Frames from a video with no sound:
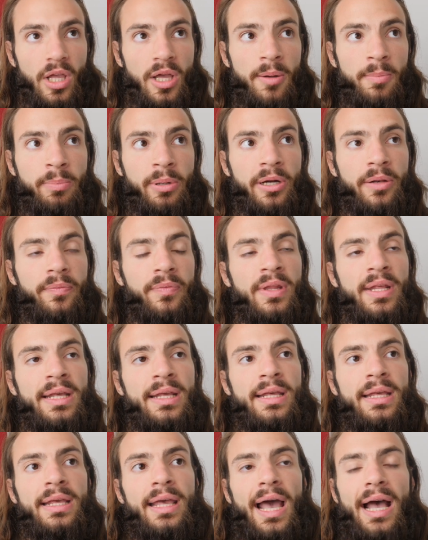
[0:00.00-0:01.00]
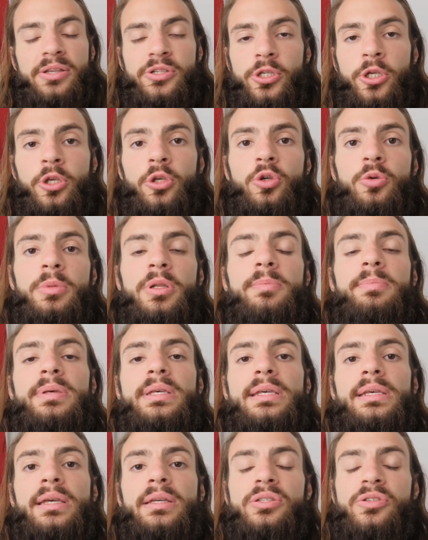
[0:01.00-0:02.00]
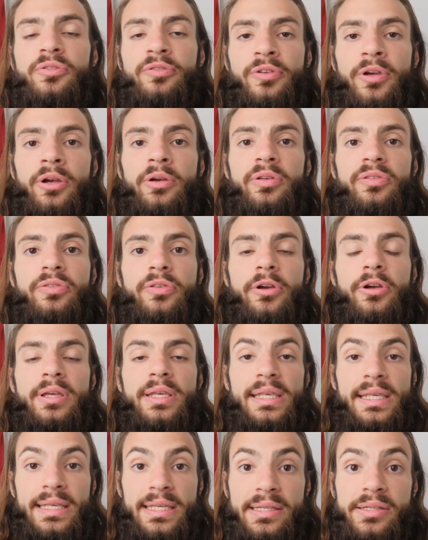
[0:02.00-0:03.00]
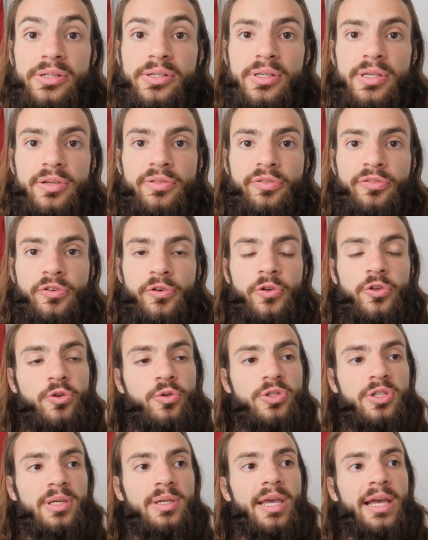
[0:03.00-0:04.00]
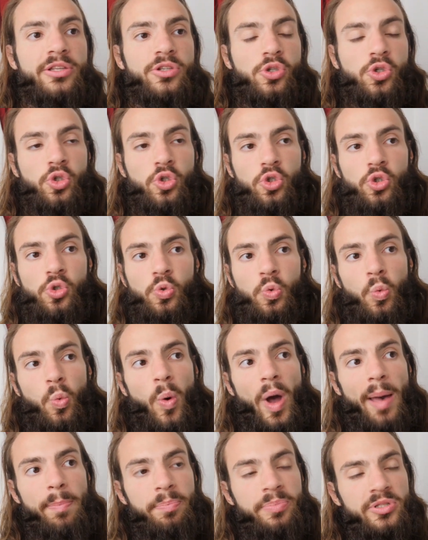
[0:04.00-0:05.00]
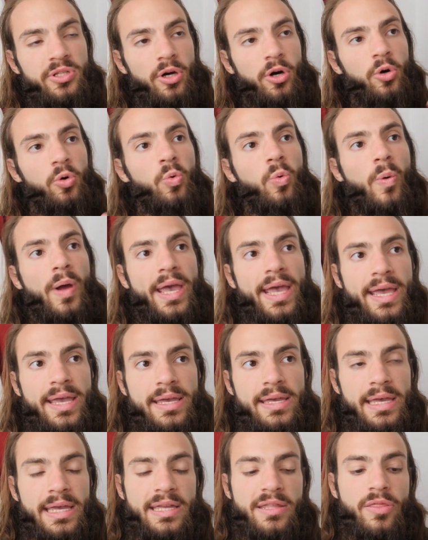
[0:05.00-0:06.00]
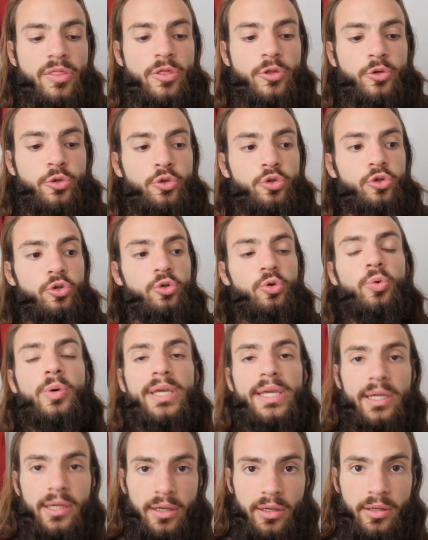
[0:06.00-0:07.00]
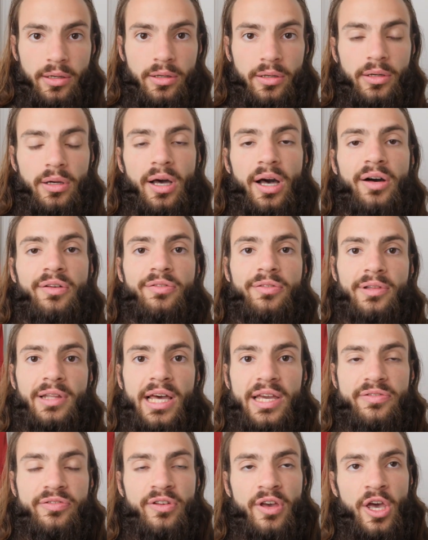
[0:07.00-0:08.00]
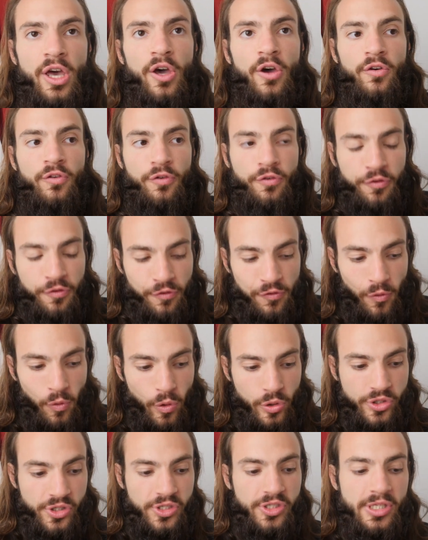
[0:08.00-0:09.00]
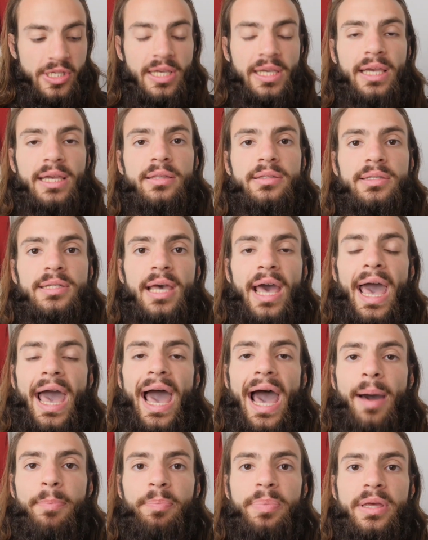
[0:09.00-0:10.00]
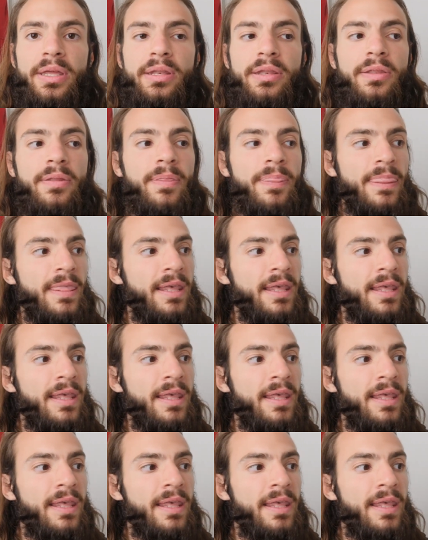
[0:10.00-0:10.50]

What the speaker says: but as a human being, it's very, very easy for you to get swept away in the doing of life, forcing it to happen,